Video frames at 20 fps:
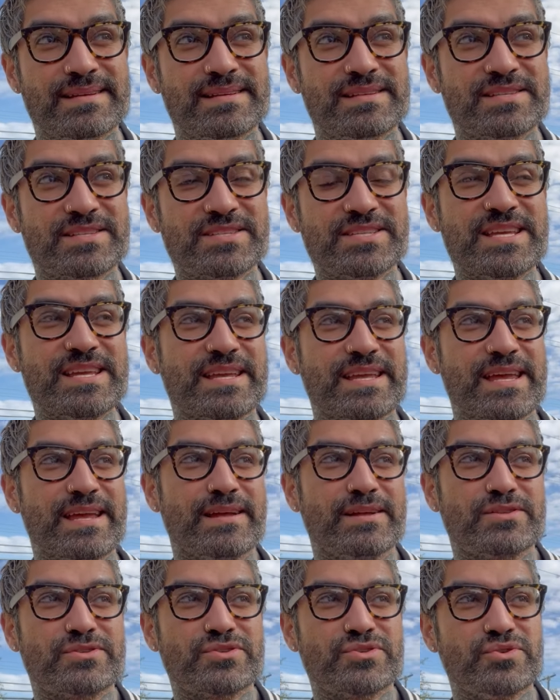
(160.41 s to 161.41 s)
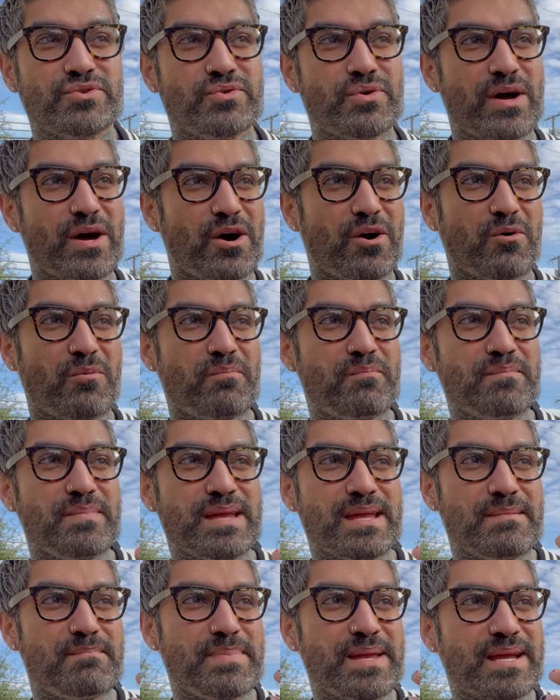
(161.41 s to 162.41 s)
seeking to help
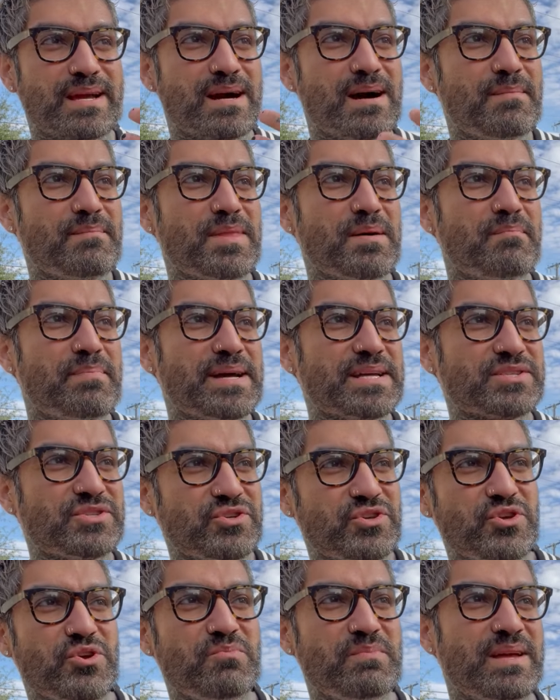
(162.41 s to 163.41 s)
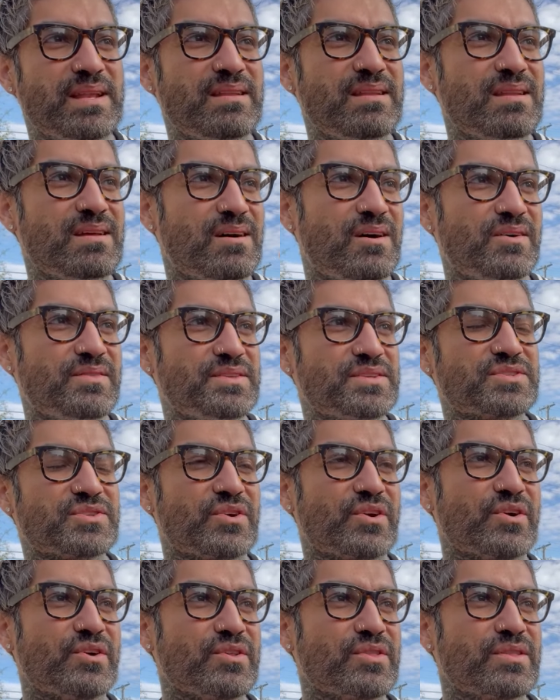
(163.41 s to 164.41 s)
me become the best human on this
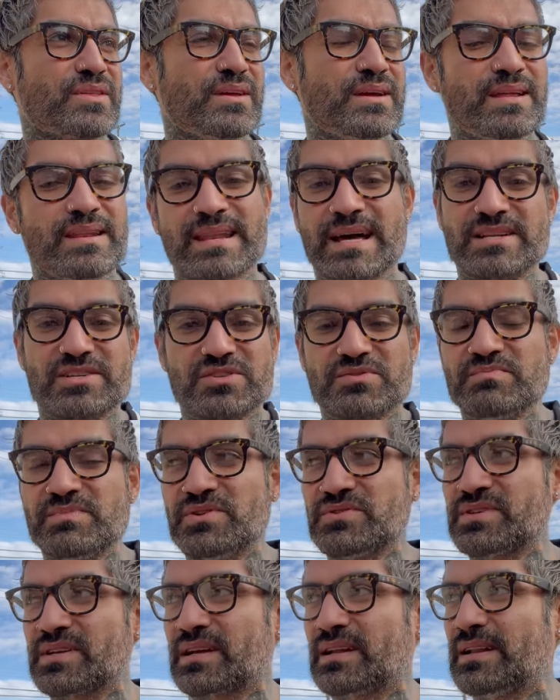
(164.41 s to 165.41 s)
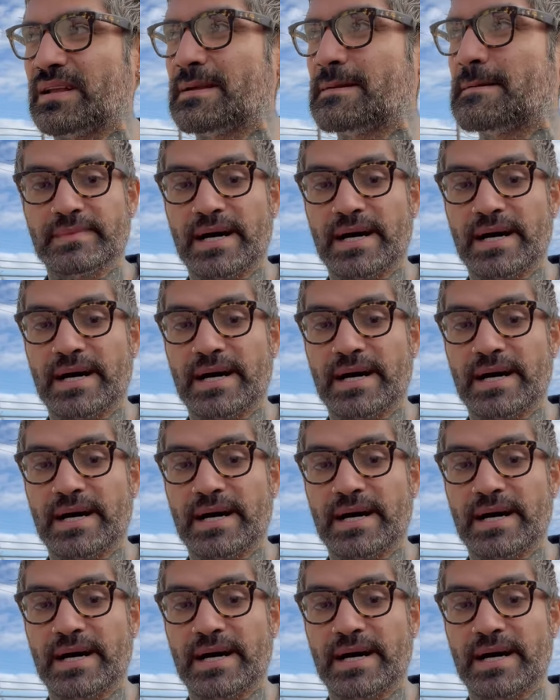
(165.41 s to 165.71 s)
earth, not just musically.